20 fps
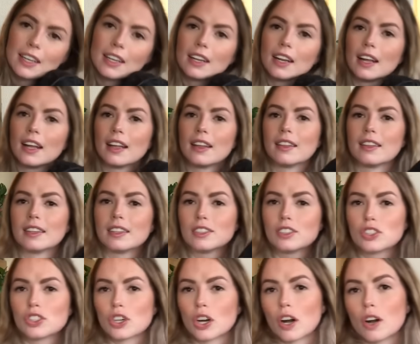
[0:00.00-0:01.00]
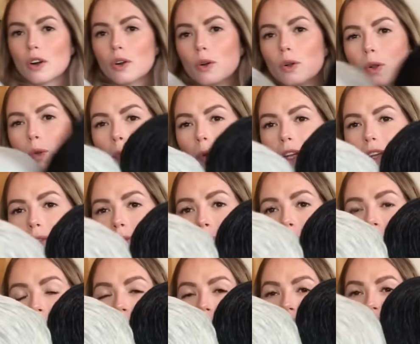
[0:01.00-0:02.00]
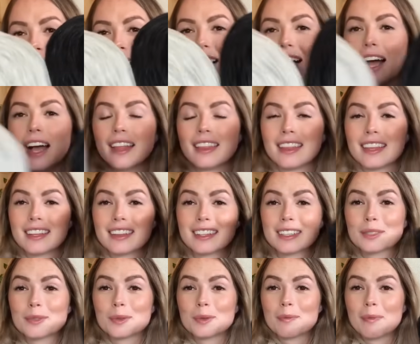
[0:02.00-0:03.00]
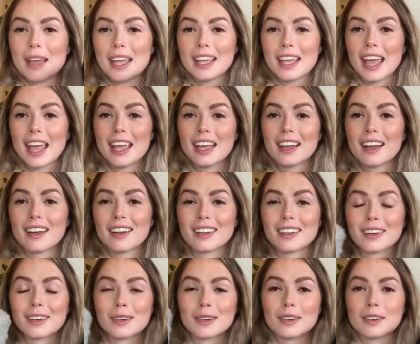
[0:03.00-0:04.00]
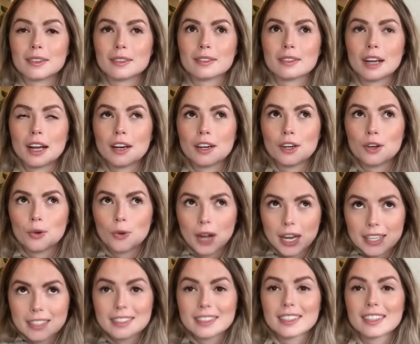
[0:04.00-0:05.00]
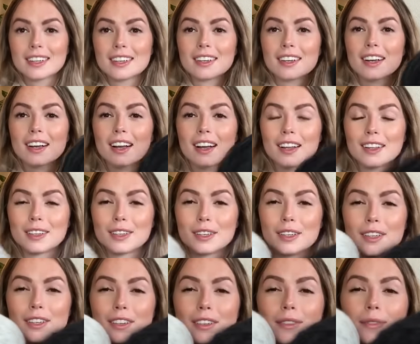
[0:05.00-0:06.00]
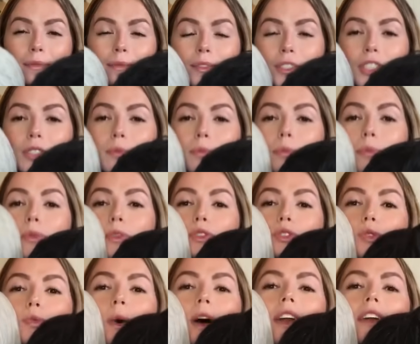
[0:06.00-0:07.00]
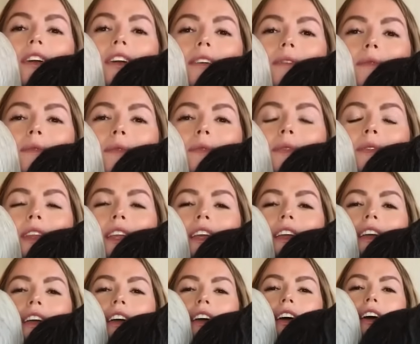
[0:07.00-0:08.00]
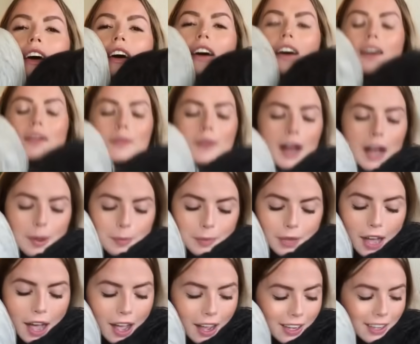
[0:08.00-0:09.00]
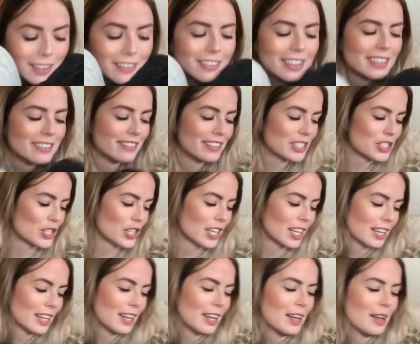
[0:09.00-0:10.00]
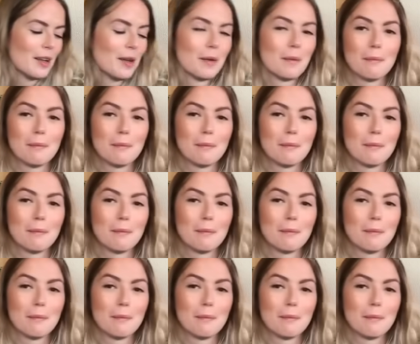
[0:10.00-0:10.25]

in it, and this charcoal one. I think this would make a great colored sweater. I'm kind of envisioning